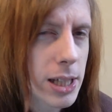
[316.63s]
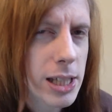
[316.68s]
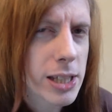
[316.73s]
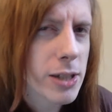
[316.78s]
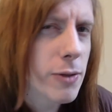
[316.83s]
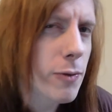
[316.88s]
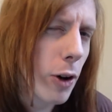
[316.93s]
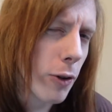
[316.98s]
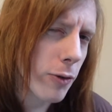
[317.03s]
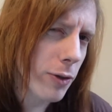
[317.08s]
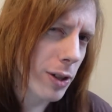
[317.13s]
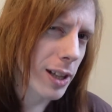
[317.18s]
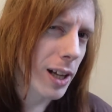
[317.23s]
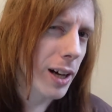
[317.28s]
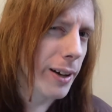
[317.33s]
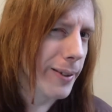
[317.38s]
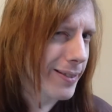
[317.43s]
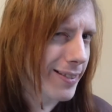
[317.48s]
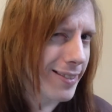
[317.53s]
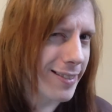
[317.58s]
It involved a
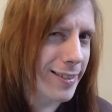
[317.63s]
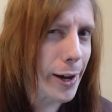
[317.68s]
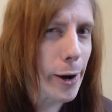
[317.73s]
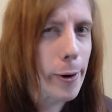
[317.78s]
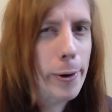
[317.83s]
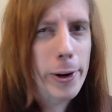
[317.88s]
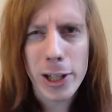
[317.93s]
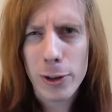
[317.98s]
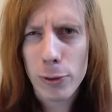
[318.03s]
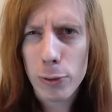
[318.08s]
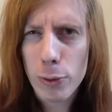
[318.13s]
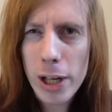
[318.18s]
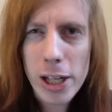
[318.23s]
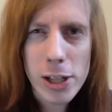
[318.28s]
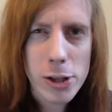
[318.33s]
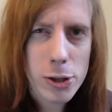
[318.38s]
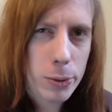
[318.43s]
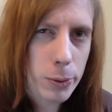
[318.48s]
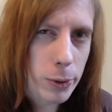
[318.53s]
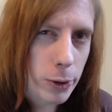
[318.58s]
lot of Stoic
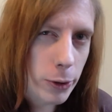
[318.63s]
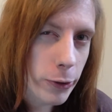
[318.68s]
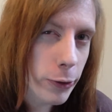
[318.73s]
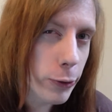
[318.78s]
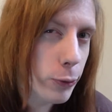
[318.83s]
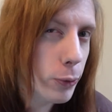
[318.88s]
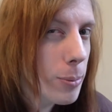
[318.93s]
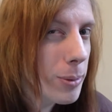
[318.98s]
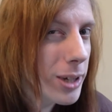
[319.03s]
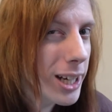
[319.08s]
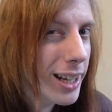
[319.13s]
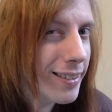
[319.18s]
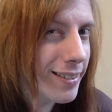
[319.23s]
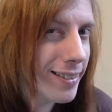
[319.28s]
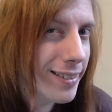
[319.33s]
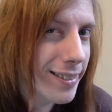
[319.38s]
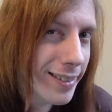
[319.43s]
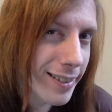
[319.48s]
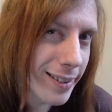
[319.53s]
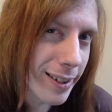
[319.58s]
rituals
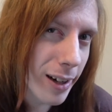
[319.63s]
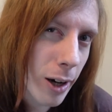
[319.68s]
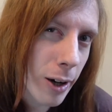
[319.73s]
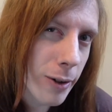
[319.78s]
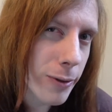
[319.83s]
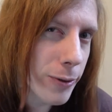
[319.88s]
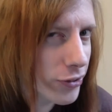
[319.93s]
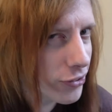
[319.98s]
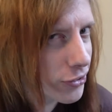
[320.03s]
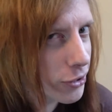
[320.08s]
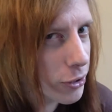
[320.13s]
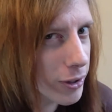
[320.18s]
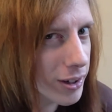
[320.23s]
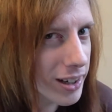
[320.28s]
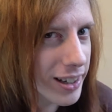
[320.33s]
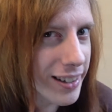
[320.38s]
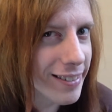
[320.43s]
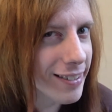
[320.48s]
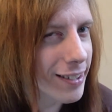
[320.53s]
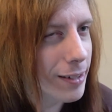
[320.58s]
reminiscent of
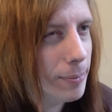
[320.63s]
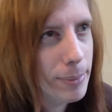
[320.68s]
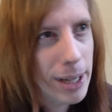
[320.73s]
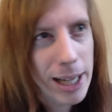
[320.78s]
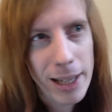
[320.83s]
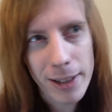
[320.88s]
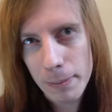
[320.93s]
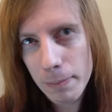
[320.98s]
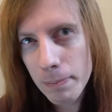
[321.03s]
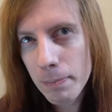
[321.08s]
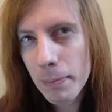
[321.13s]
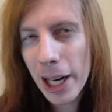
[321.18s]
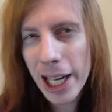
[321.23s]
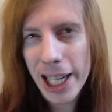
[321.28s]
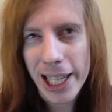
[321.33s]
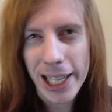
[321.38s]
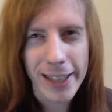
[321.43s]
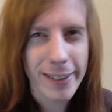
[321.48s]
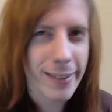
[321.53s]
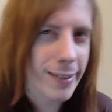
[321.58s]
stories about
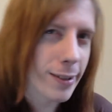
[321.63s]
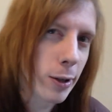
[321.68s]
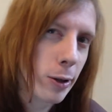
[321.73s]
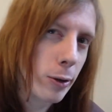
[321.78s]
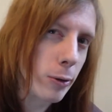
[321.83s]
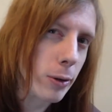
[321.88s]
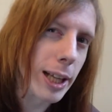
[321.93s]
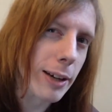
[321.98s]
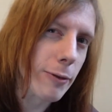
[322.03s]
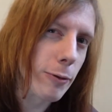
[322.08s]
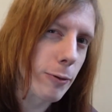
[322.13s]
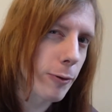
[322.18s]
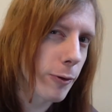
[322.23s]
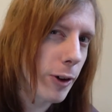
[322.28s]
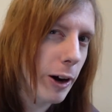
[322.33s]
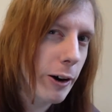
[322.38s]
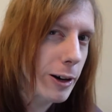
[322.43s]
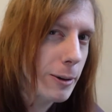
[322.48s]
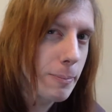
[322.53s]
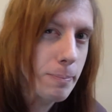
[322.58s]
monks who lived
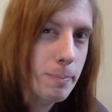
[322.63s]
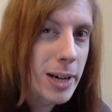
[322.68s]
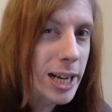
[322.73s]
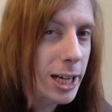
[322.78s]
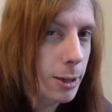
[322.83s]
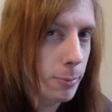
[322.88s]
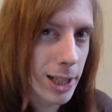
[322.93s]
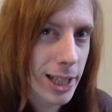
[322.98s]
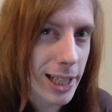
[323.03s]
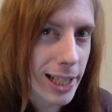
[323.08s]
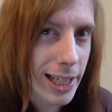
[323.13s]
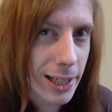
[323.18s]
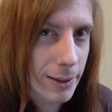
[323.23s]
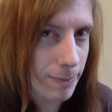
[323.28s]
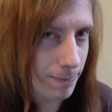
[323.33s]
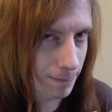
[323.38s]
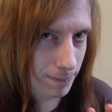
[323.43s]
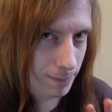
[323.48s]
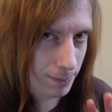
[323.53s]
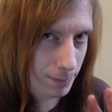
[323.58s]
very
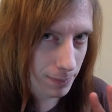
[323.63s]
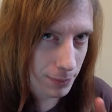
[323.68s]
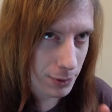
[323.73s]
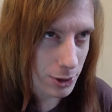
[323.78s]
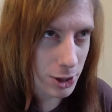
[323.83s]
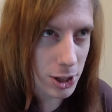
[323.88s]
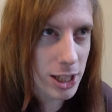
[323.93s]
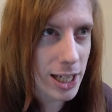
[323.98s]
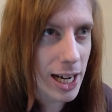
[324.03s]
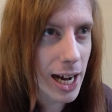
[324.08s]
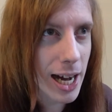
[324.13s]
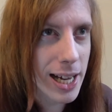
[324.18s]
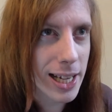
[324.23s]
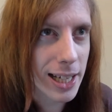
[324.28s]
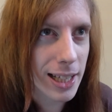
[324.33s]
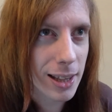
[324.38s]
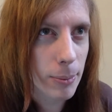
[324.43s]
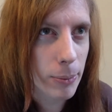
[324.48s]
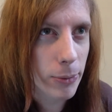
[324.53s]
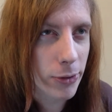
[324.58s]
minimally,
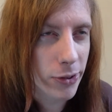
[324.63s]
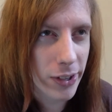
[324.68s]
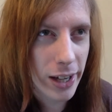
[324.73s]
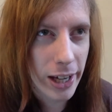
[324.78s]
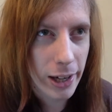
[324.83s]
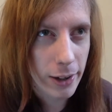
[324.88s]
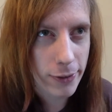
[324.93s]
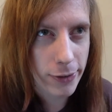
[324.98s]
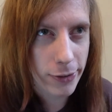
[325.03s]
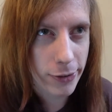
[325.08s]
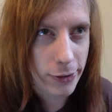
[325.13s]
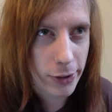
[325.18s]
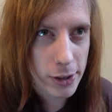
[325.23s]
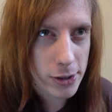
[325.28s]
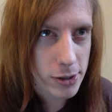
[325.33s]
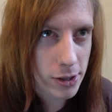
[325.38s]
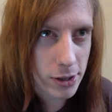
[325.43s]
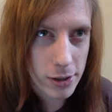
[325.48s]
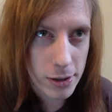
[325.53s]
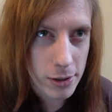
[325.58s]
denying themselves
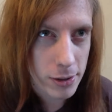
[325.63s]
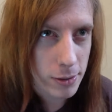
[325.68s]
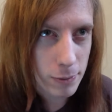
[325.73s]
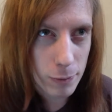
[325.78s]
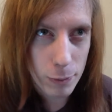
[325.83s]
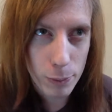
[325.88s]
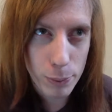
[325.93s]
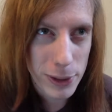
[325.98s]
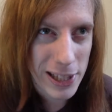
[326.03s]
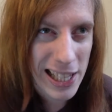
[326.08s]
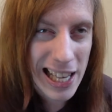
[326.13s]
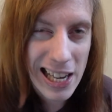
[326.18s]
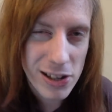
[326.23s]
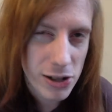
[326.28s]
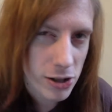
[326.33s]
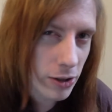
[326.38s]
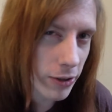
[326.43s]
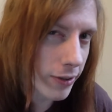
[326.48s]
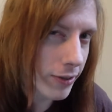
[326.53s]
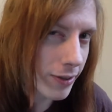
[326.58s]
certain
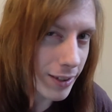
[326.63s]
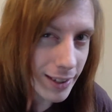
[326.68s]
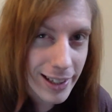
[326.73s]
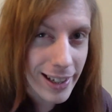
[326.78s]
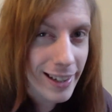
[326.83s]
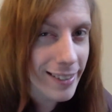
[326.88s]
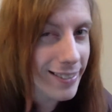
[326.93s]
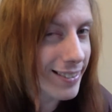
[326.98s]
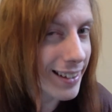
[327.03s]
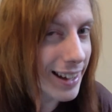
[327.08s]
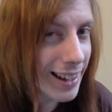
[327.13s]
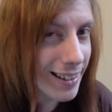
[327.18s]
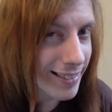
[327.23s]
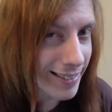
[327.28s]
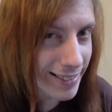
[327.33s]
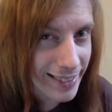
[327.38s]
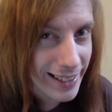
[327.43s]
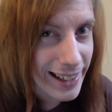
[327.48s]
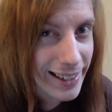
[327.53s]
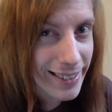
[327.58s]
pleasures and
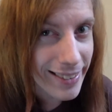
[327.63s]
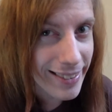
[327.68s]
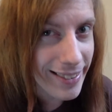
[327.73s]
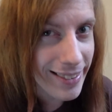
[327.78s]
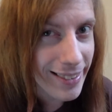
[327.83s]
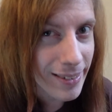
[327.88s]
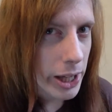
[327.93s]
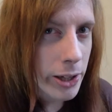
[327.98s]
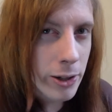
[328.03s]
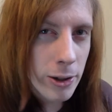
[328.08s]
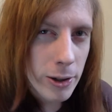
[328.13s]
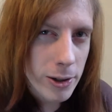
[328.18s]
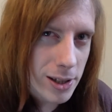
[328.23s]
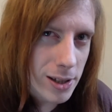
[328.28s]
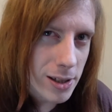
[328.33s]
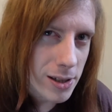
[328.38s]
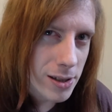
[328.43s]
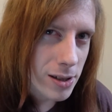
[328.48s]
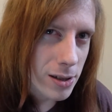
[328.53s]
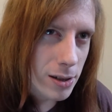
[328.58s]
necessities in
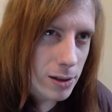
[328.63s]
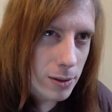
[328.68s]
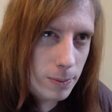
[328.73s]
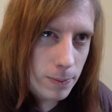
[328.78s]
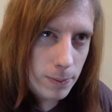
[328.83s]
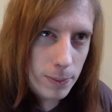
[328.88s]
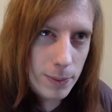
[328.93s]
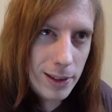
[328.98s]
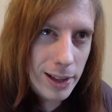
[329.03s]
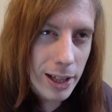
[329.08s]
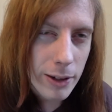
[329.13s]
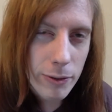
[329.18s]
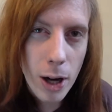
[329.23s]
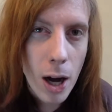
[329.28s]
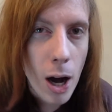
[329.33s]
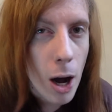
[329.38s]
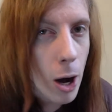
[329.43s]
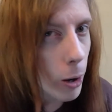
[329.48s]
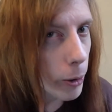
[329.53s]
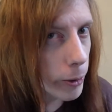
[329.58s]
order to live a
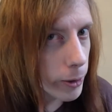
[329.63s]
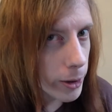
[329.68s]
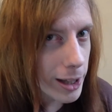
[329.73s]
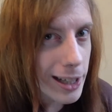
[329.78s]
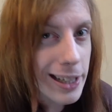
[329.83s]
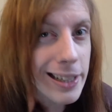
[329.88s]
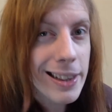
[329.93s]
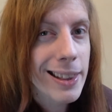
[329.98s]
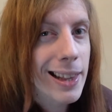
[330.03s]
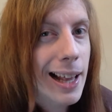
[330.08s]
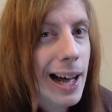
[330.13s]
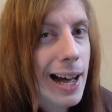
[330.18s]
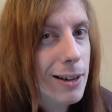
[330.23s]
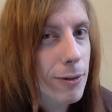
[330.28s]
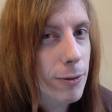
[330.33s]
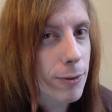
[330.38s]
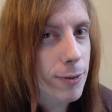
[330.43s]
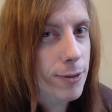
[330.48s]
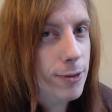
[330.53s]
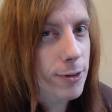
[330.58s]
holy
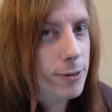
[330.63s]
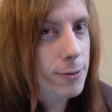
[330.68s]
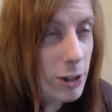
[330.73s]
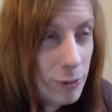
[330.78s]
life.